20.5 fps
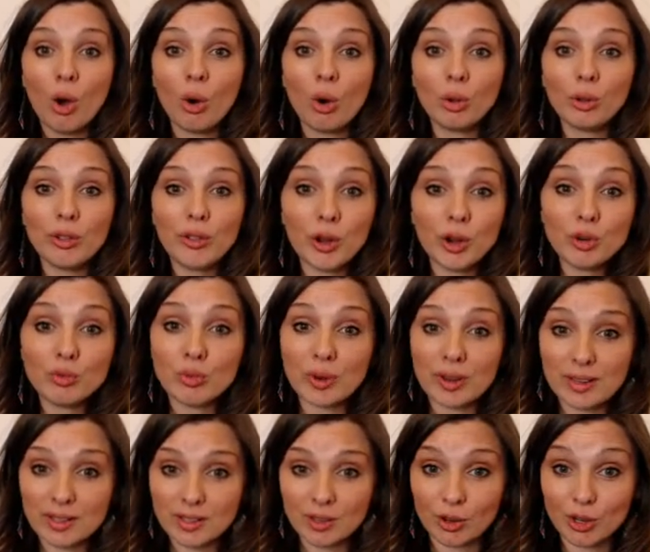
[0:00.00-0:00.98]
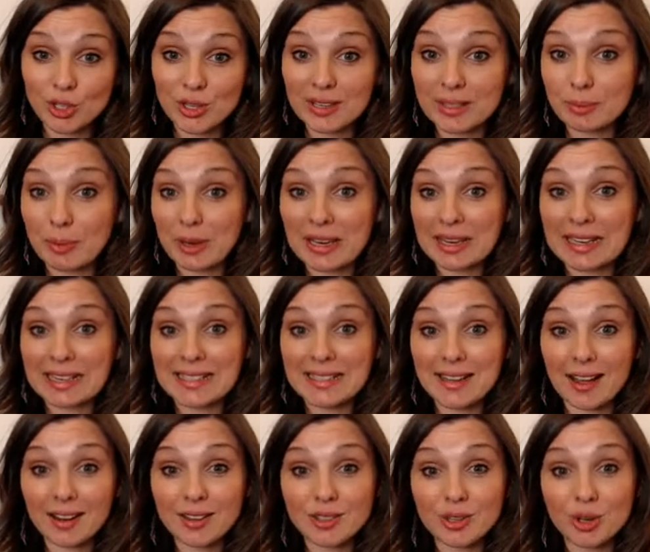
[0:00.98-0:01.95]
Although research has been
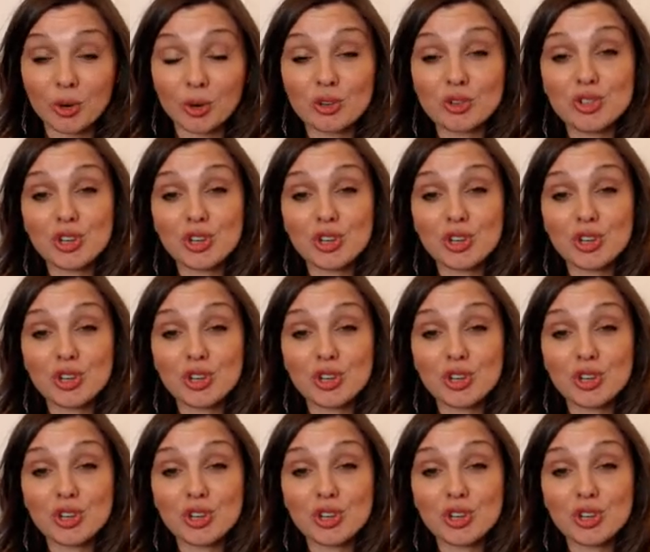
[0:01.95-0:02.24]
conducted on